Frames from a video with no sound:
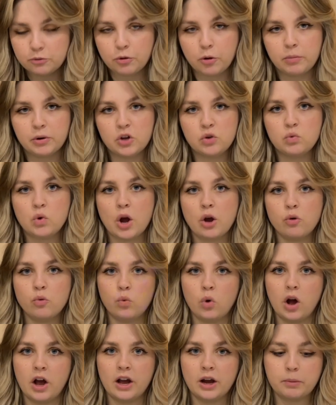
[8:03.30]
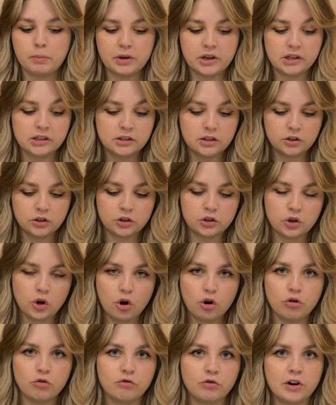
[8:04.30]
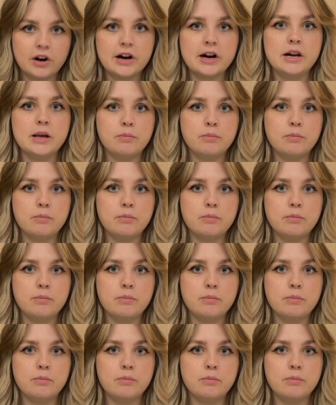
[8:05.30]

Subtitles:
probably won't work because the sole really